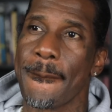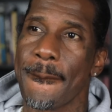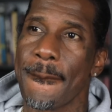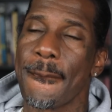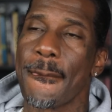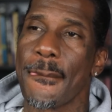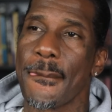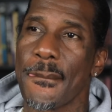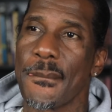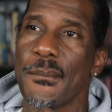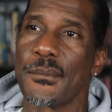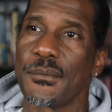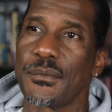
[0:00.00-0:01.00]
Felony and
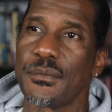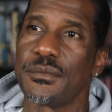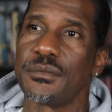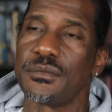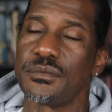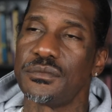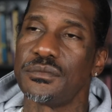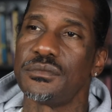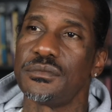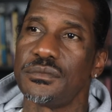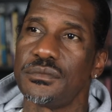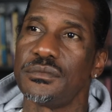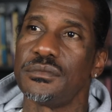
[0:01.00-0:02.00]
say, hey, put one of
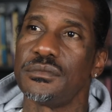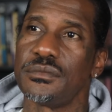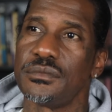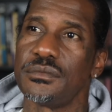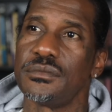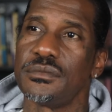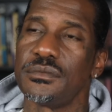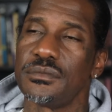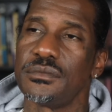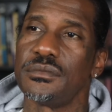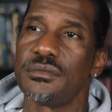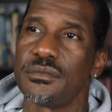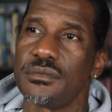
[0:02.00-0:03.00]
these dudes on your next
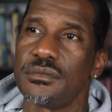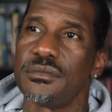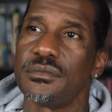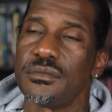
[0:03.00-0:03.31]
track.